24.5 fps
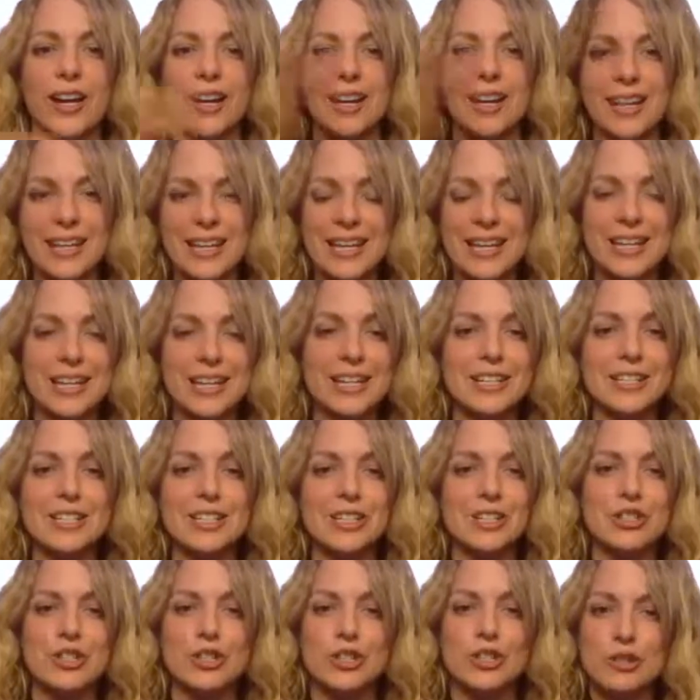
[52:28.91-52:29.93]
it needed
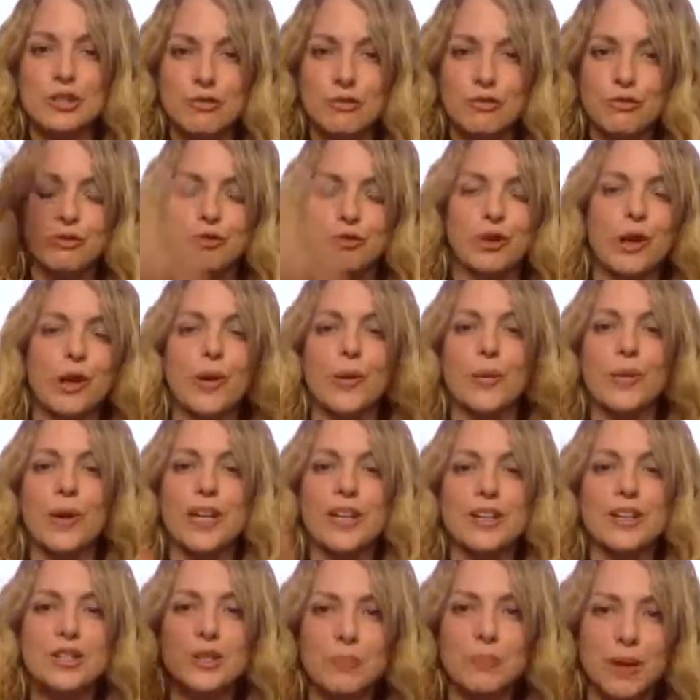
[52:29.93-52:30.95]
to just flow
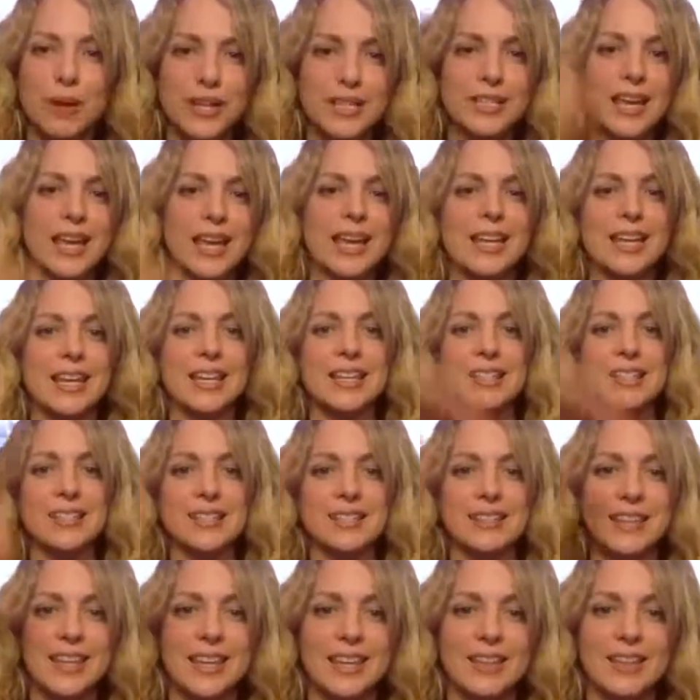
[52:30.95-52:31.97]
in
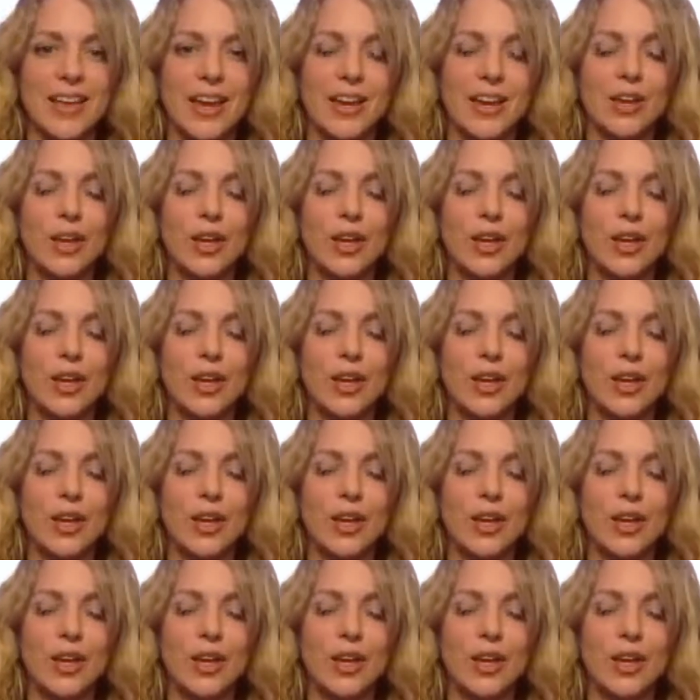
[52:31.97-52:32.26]
spontaneously, like